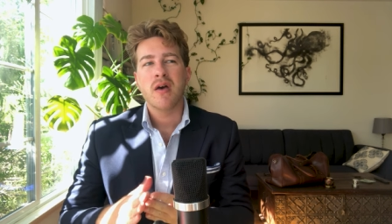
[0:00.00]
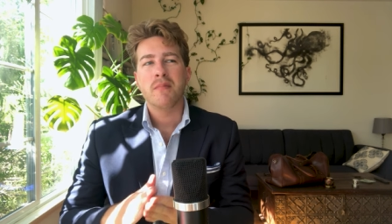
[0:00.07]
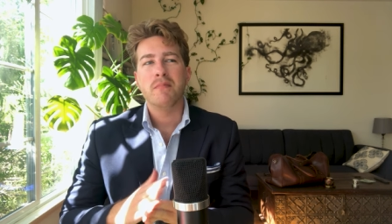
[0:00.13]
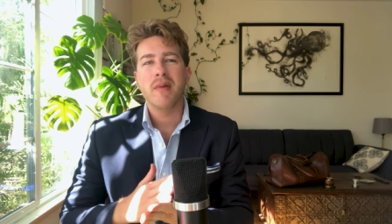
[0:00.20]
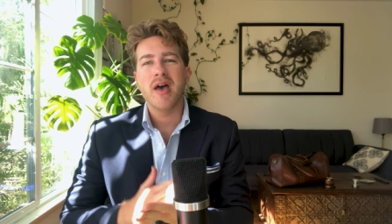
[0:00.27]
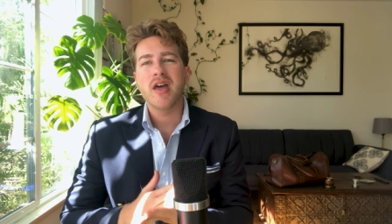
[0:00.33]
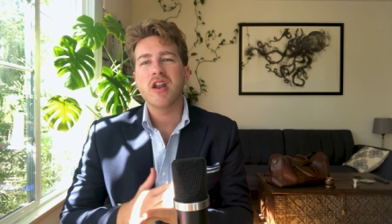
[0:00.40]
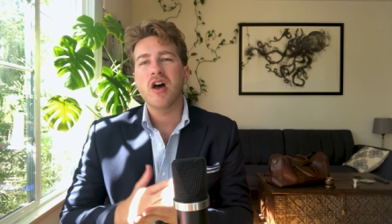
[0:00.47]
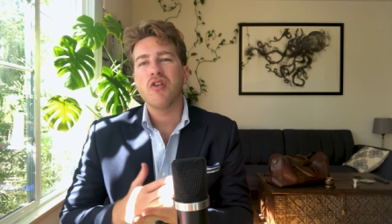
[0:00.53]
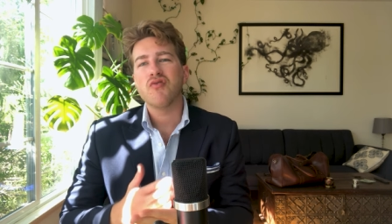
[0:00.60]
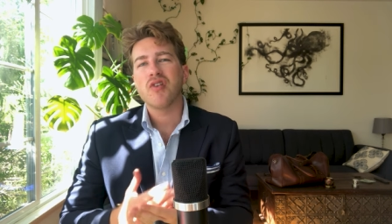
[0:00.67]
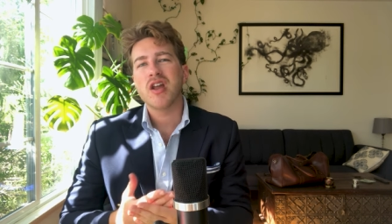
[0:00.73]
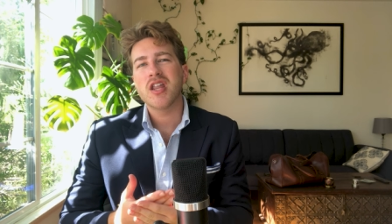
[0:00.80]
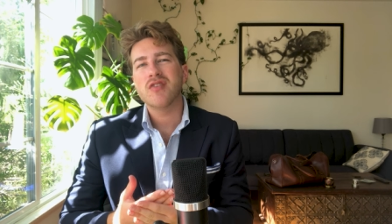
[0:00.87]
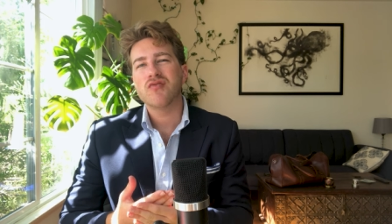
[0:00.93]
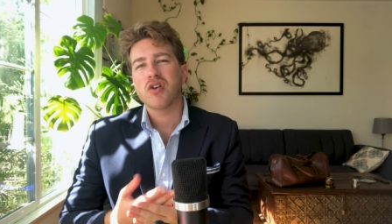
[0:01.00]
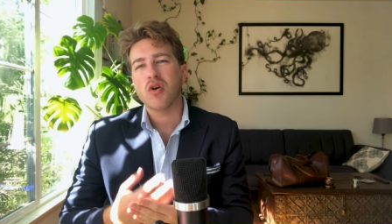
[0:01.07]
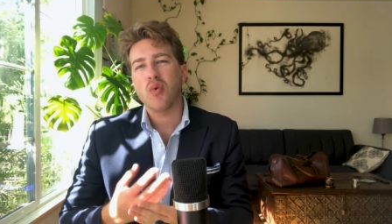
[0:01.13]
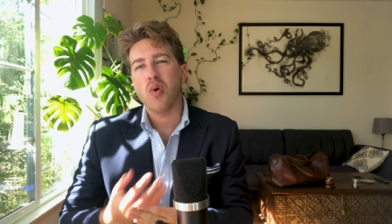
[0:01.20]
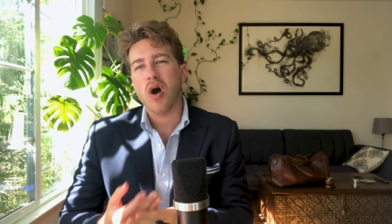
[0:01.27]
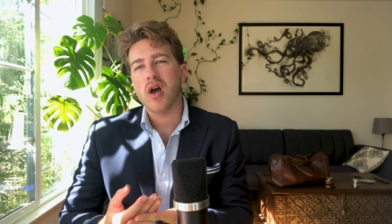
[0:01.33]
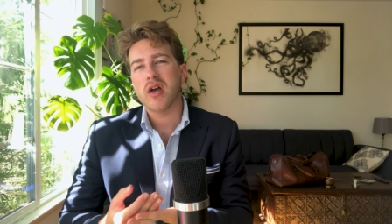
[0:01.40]
men are already
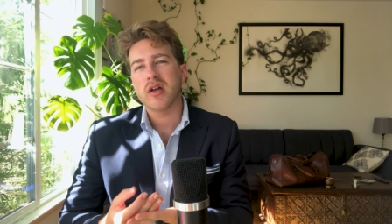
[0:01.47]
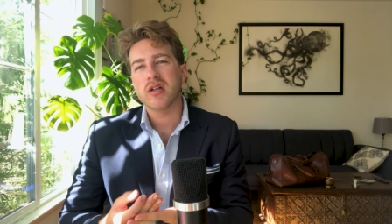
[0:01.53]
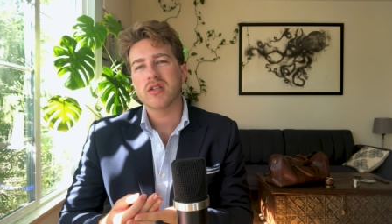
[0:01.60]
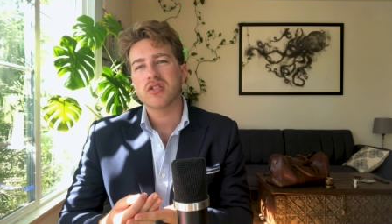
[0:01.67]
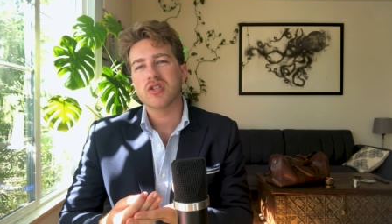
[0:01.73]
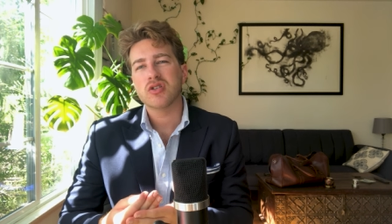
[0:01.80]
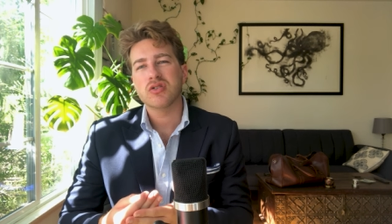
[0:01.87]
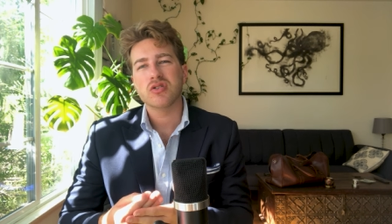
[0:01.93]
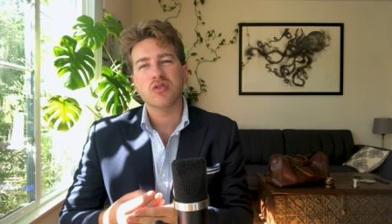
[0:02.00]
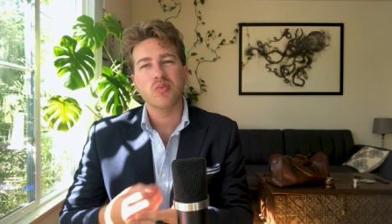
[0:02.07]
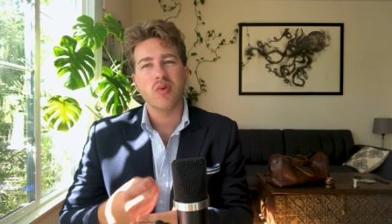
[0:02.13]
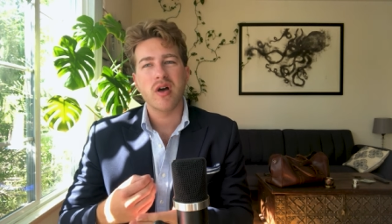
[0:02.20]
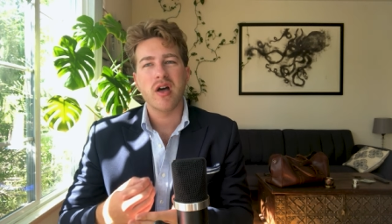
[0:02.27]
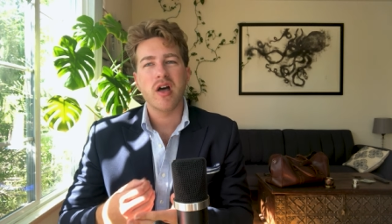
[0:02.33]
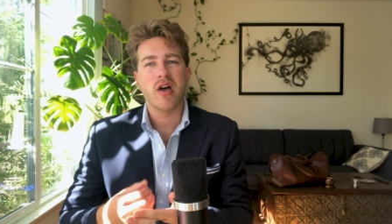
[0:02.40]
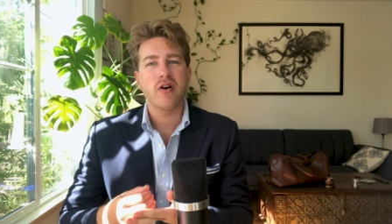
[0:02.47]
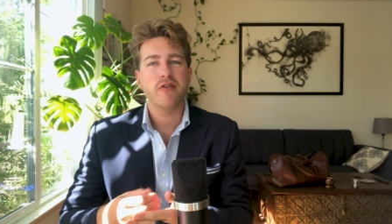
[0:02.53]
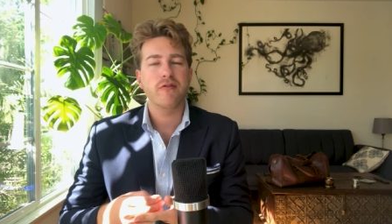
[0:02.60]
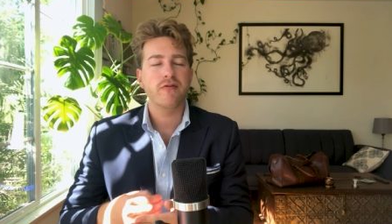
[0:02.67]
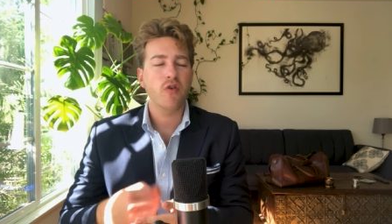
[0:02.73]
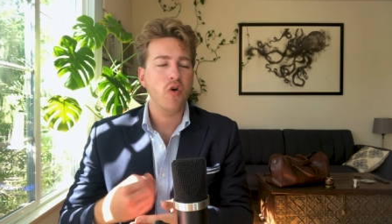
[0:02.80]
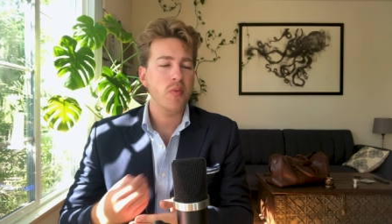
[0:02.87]
required to wear
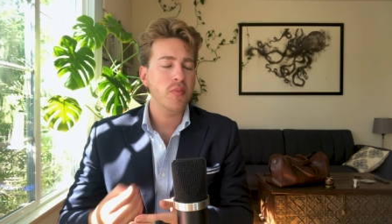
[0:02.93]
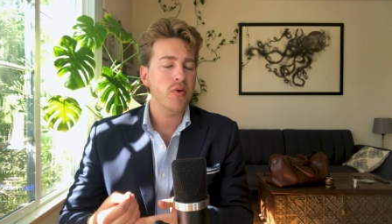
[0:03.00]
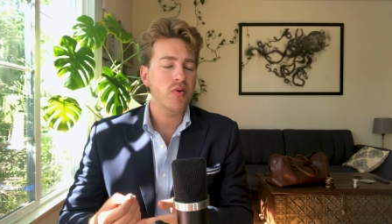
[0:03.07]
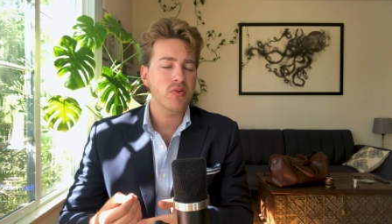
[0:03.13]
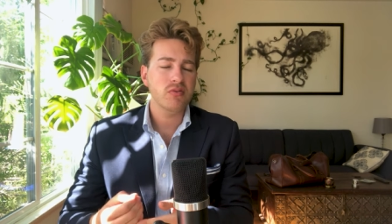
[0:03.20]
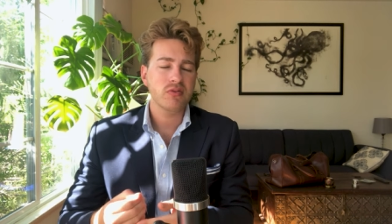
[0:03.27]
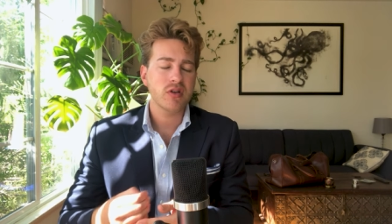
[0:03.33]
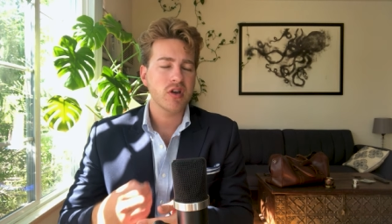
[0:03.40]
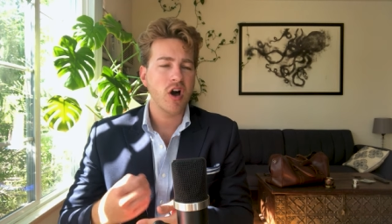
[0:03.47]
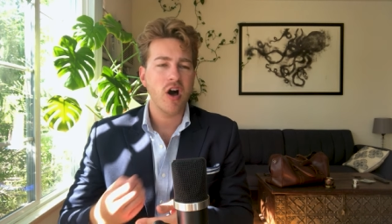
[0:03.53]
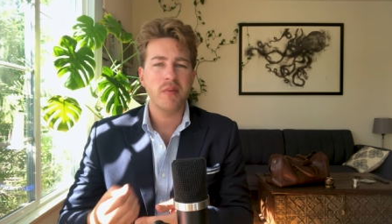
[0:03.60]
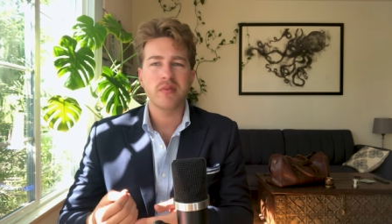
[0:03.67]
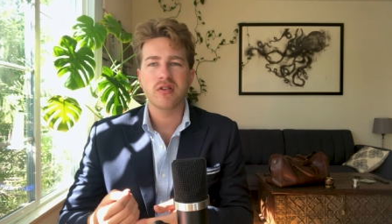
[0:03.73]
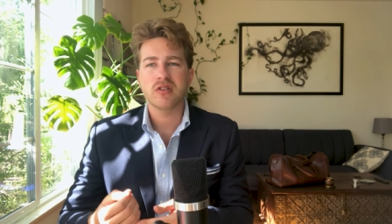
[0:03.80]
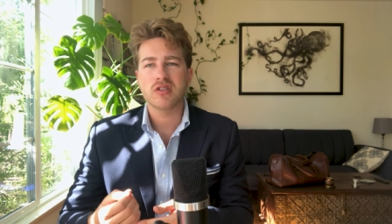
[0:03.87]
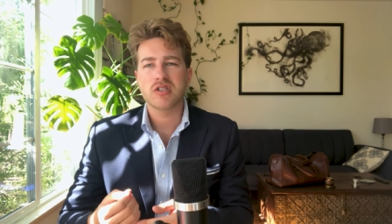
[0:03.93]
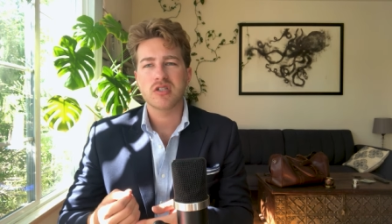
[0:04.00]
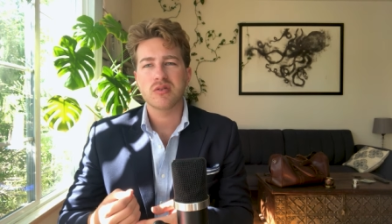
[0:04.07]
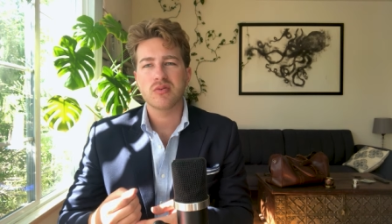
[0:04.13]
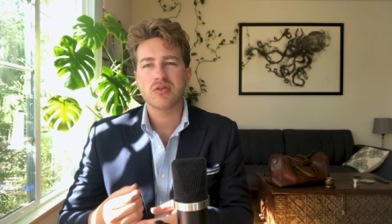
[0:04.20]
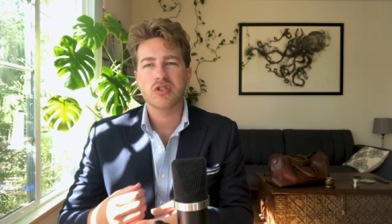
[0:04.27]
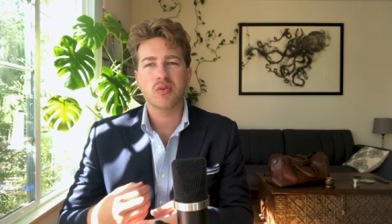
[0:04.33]
formal garments,
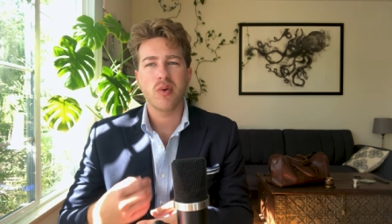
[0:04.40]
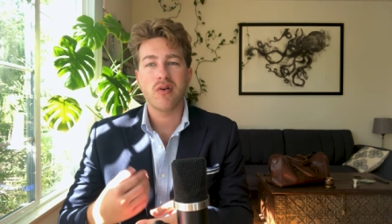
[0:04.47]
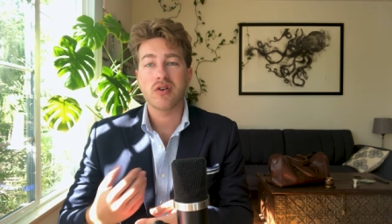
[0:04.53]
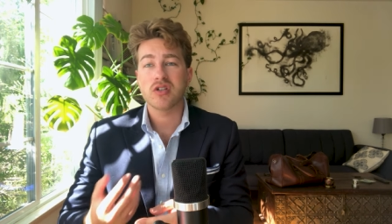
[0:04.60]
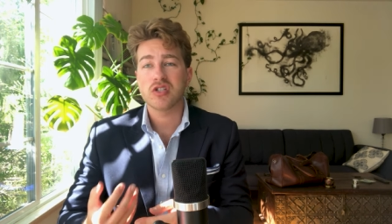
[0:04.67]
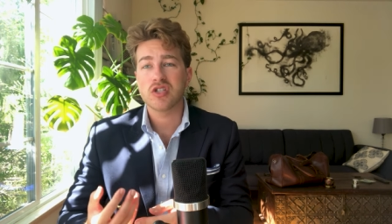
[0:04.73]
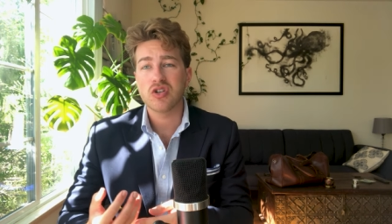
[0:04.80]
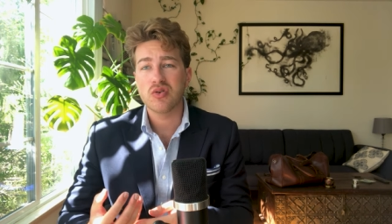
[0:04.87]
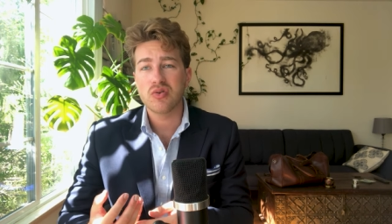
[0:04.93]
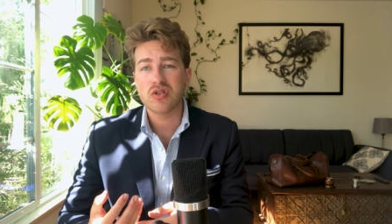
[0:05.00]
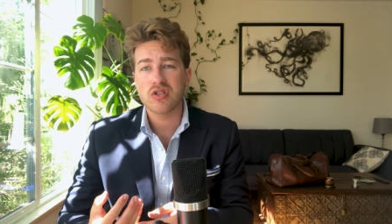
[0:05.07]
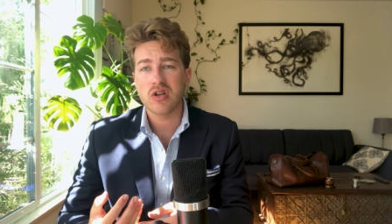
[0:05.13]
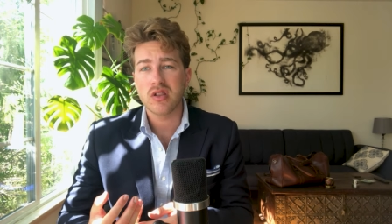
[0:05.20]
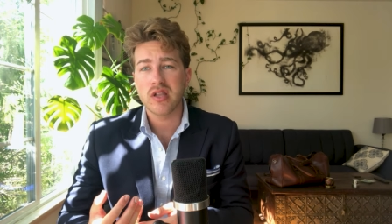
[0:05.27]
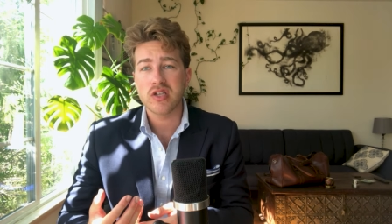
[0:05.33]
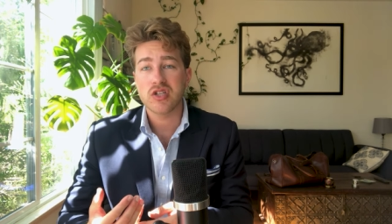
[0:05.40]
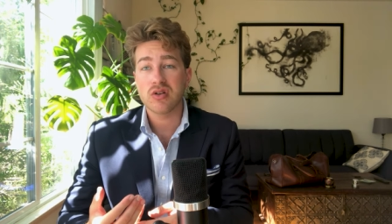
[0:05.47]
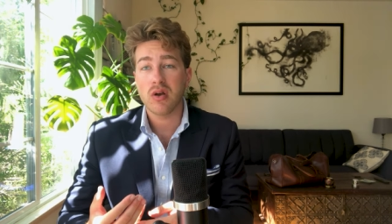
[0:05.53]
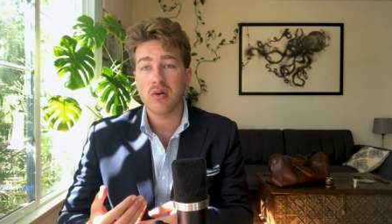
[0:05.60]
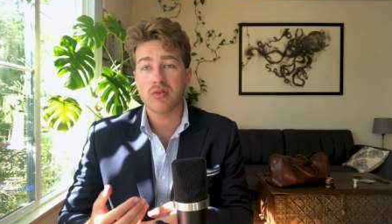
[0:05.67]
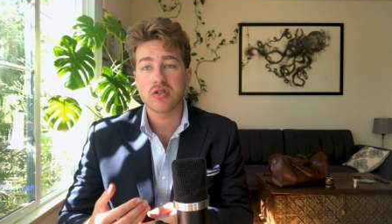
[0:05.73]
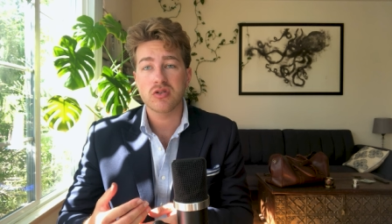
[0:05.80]
to wear a suit, unless you're
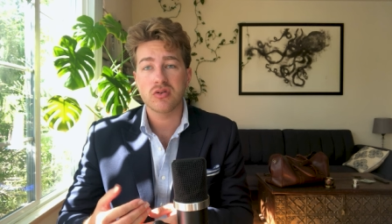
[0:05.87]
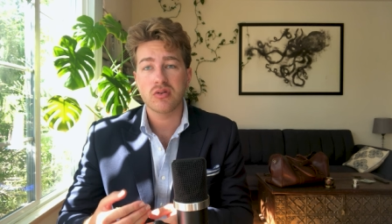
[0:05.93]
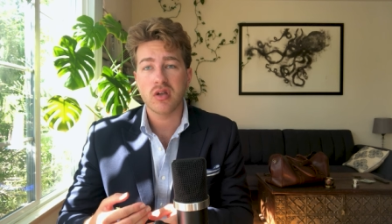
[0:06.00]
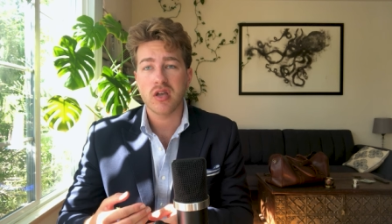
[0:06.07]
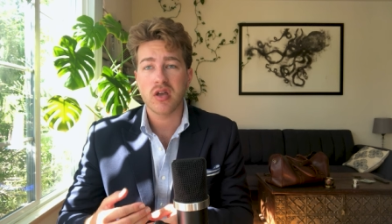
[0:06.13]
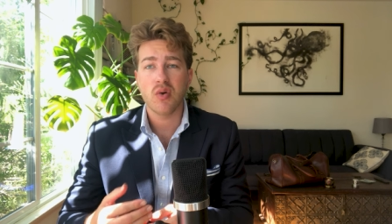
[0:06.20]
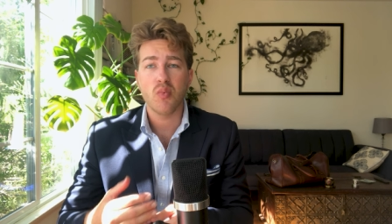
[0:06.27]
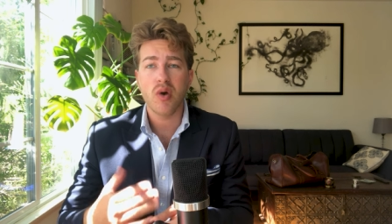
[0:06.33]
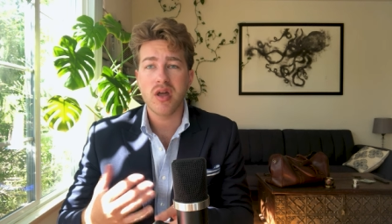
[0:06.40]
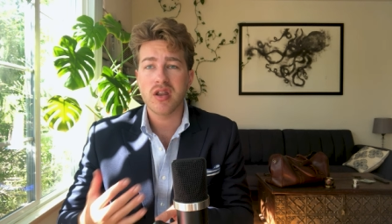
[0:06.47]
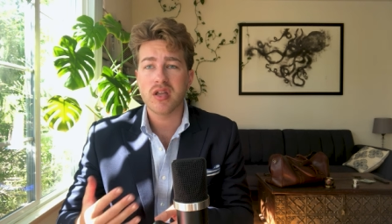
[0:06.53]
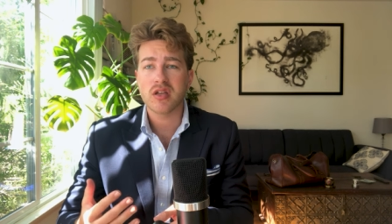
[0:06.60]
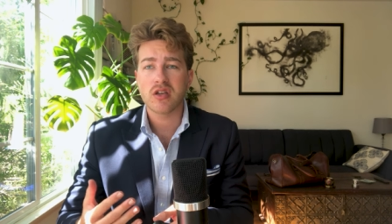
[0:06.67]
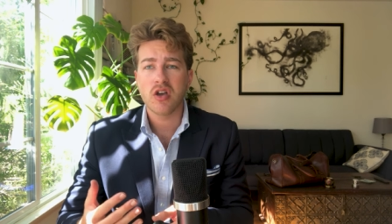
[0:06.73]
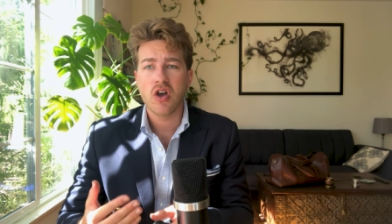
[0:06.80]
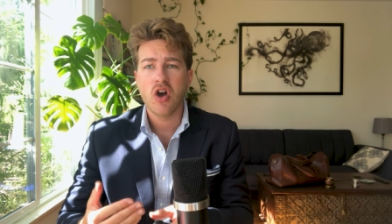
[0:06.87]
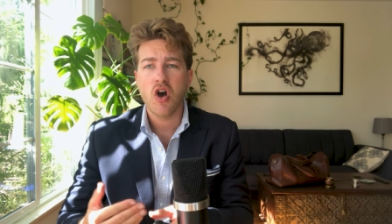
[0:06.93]
going to like a wedding